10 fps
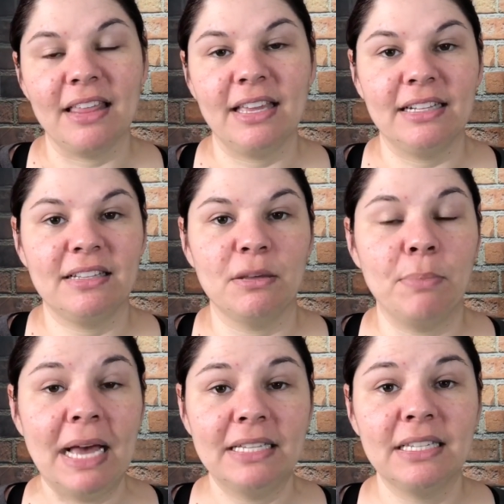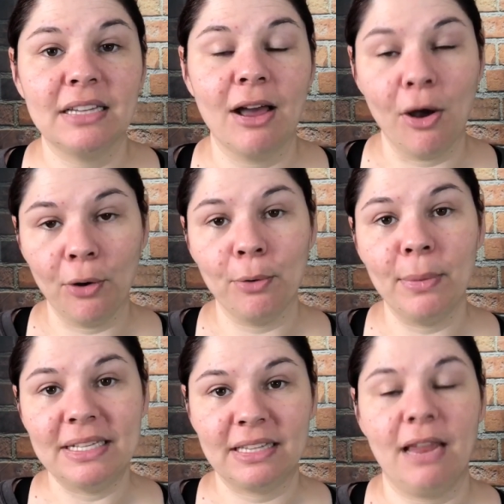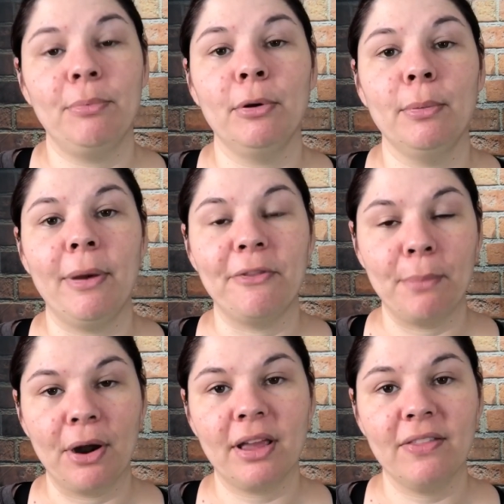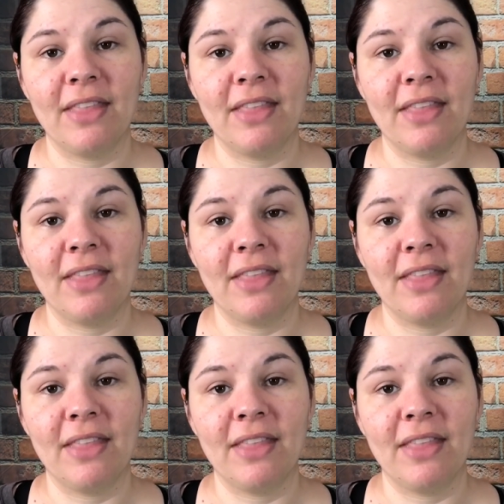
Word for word: I think it's the best home escape room on the market